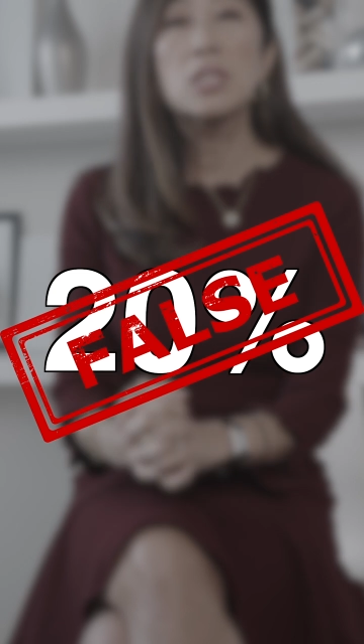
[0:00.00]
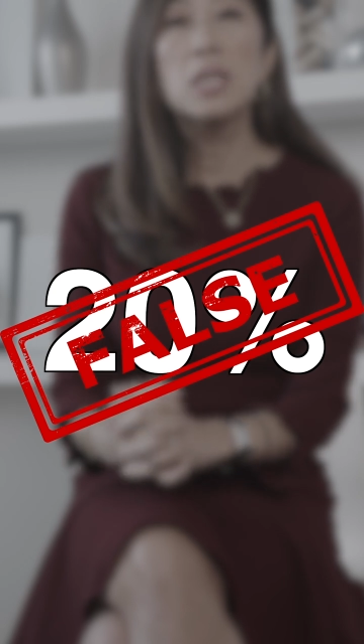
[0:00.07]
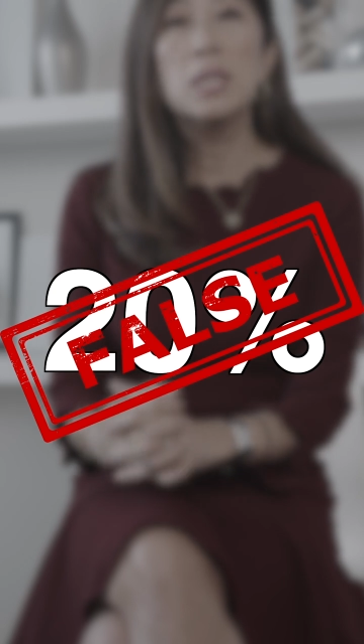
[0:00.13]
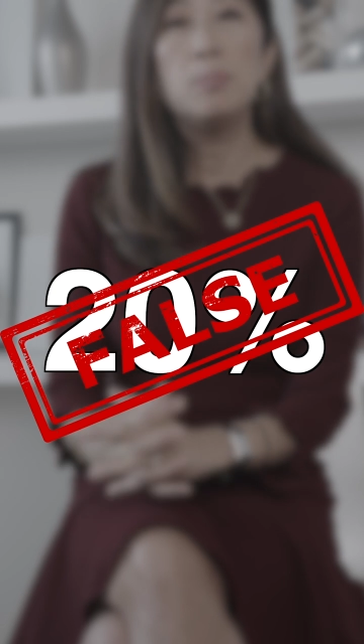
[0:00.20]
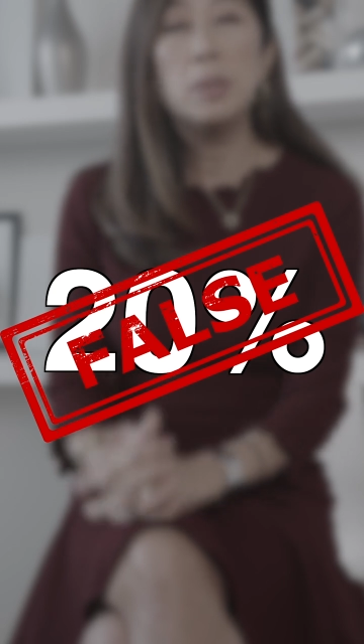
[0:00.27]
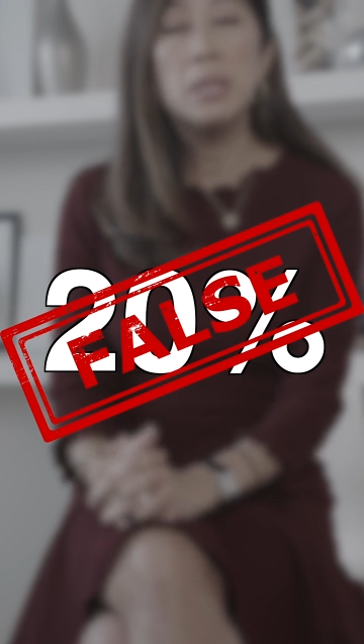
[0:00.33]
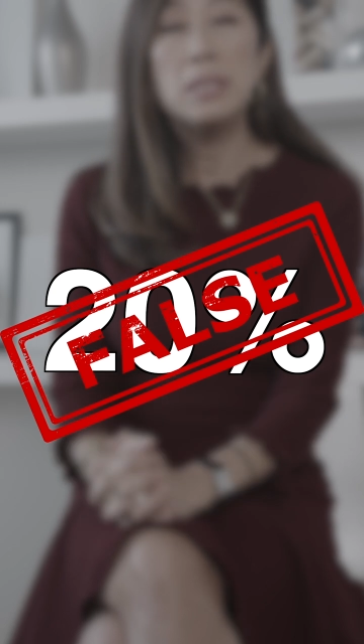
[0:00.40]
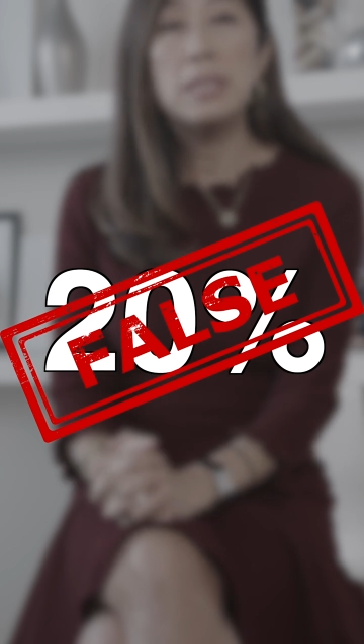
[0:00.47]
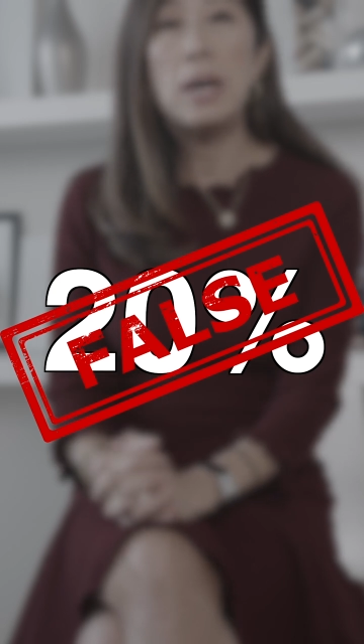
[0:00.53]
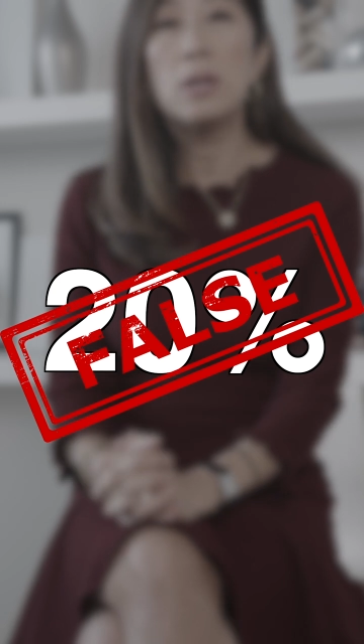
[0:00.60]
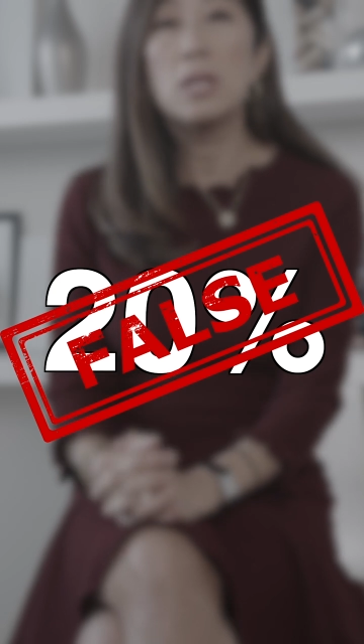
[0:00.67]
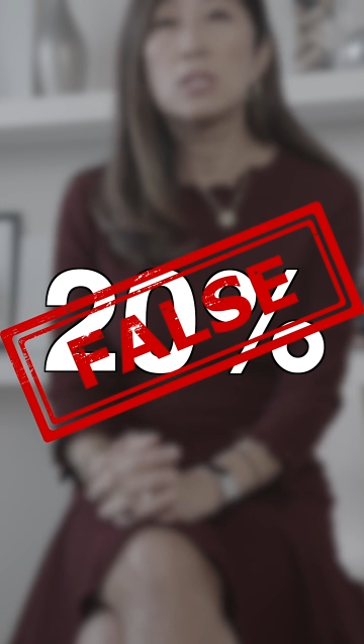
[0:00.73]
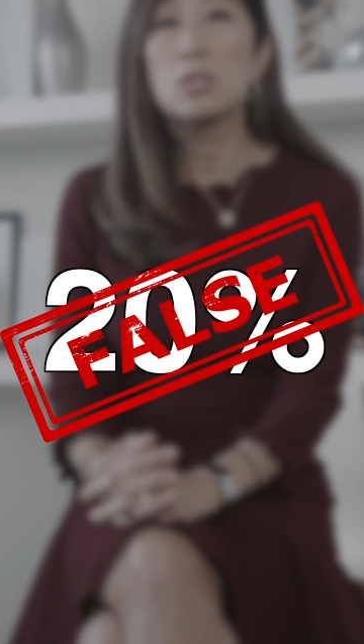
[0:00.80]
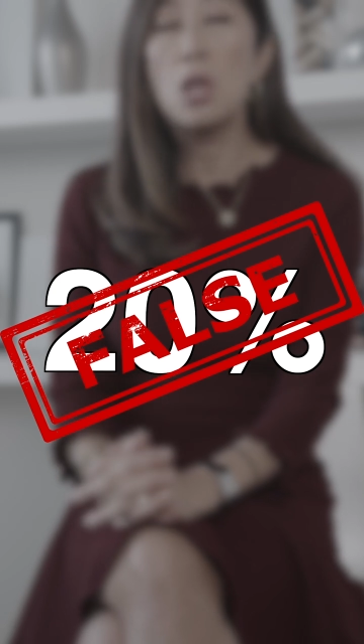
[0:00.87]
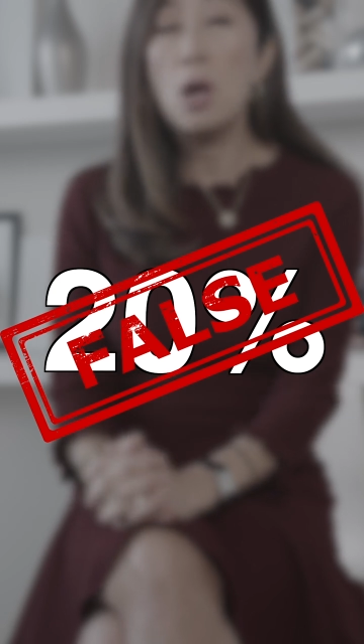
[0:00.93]
can put down
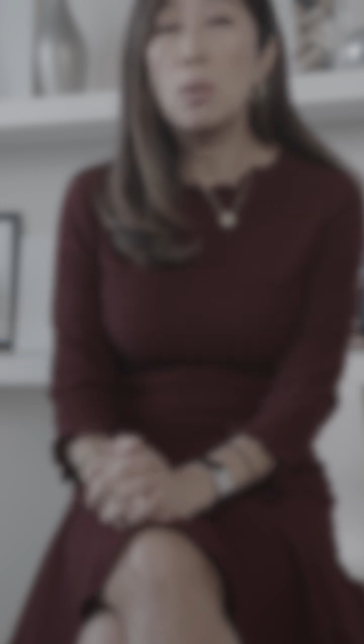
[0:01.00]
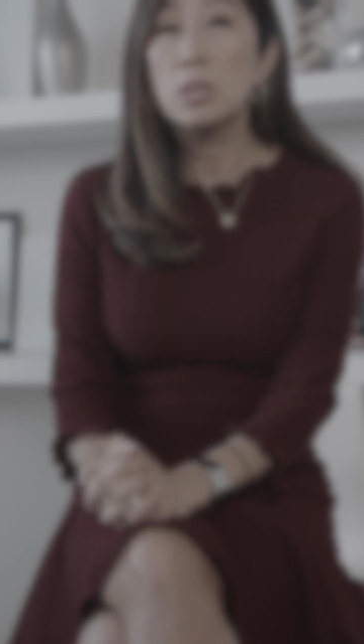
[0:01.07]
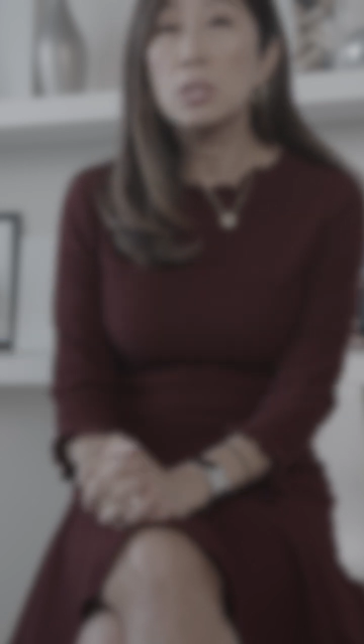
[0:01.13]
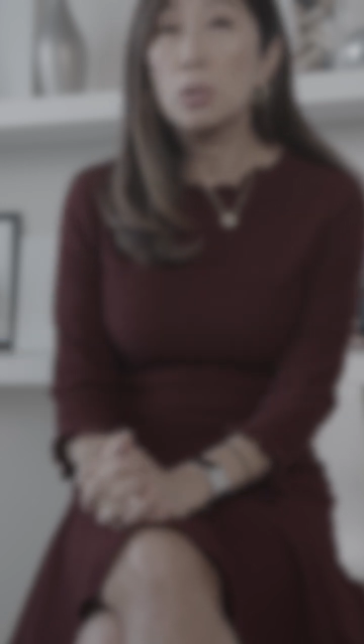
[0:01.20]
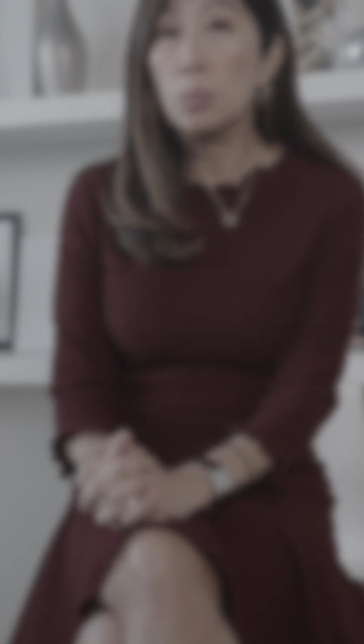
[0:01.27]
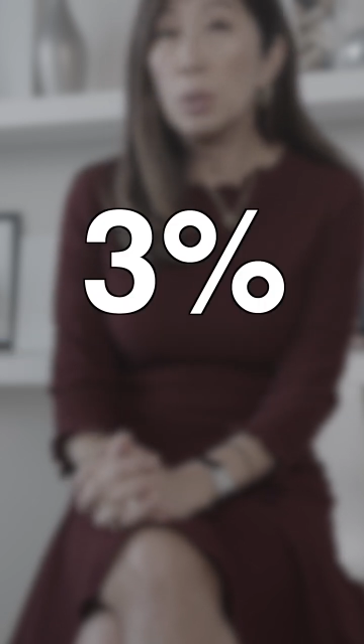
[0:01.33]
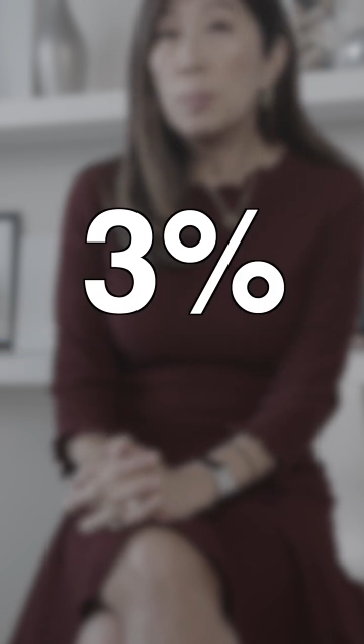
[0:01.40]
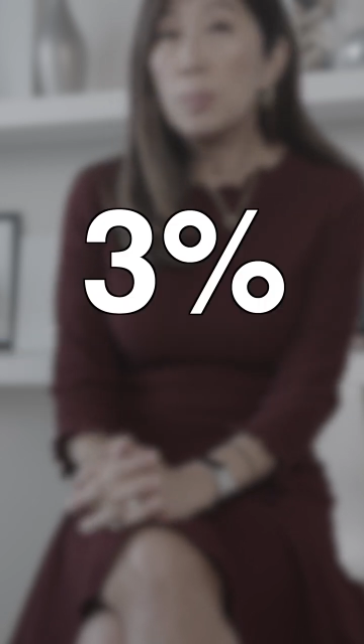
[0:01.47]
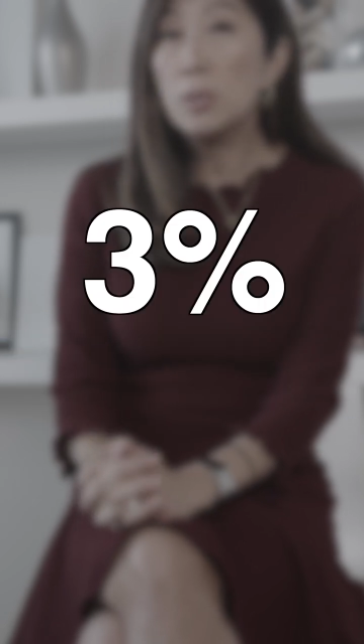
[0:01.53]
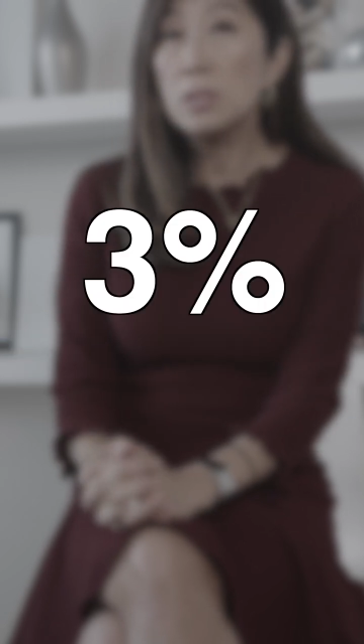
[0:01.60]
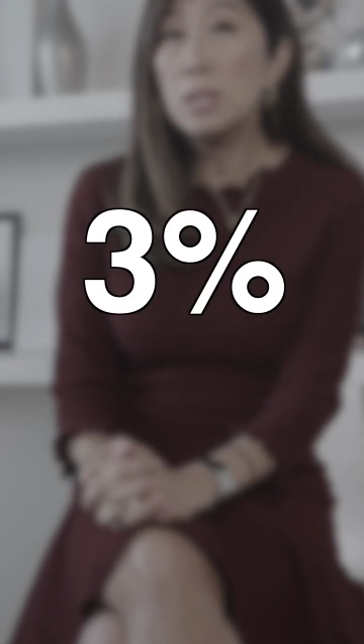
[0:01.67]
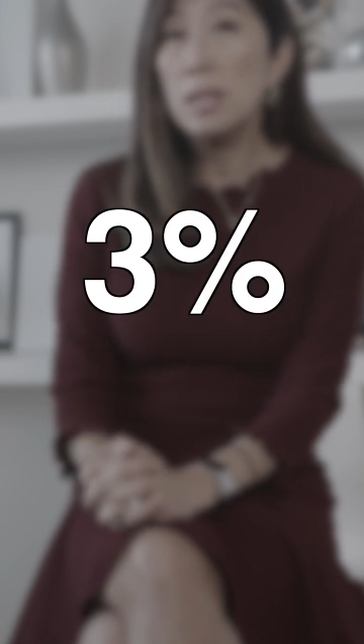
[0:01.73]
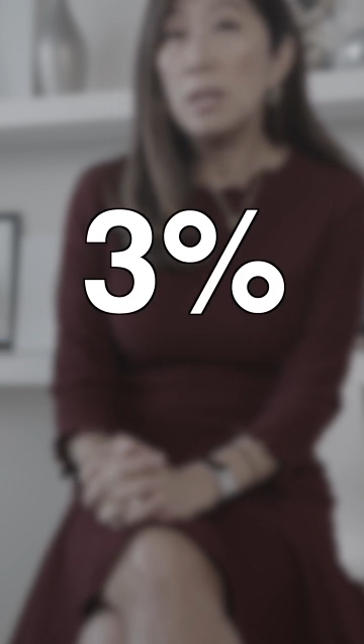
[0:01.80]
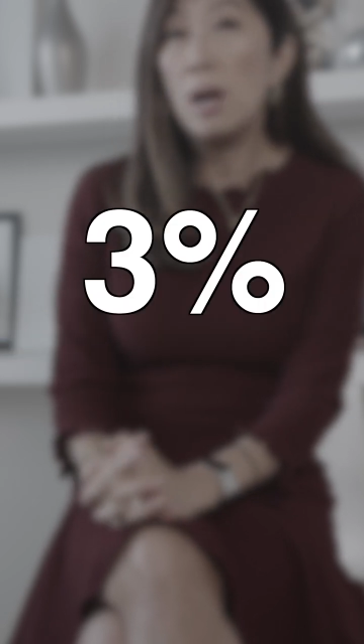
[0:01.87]
as low as 3%